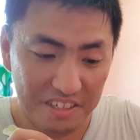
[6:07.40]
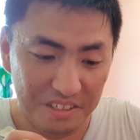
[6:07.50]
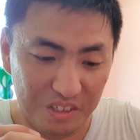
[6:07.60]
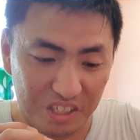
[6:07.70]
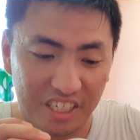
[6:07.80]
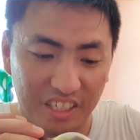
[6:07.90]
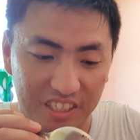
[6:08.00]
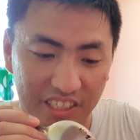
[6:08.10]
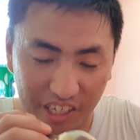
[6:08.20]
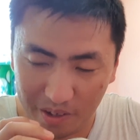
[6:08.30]
So this has
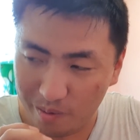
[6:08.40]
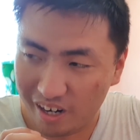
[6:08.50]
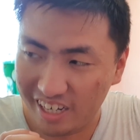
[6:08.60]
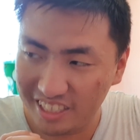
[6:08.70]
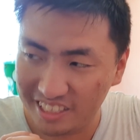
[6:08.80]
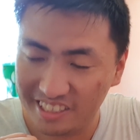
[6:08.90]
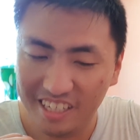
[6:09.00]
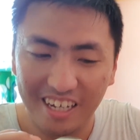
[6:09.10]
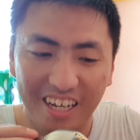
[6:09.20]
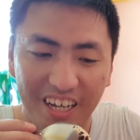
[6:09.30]
sticky rice,
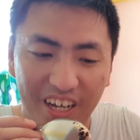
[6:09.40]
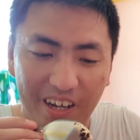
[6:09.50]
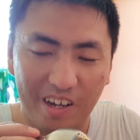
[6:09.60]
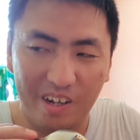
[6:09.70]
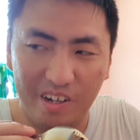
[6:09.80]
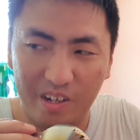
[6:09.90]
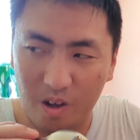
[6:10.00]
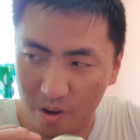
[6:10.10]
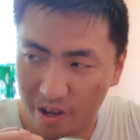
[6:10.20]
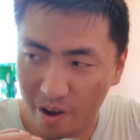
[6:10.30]

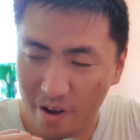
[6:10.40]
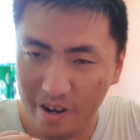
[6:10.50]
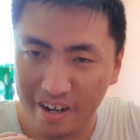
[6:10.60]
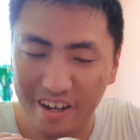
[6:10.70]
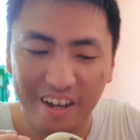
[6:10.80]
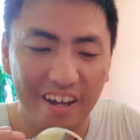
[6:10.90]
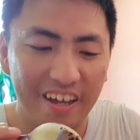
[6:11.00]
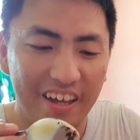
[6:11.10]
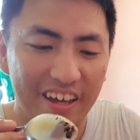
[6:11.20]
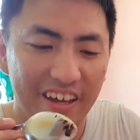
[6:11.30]
cocoa,
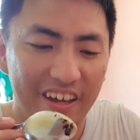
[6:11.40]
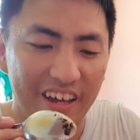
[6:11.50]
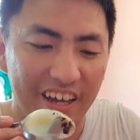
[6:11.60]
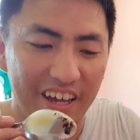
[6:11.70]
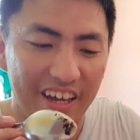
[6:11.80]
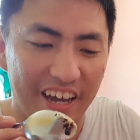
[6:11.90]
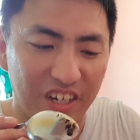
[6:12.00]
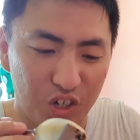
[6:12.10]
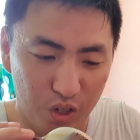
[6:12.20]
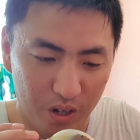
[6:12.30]

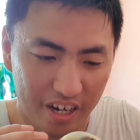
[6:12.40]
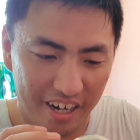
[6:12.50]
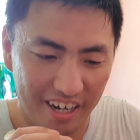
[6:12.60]
and sugar.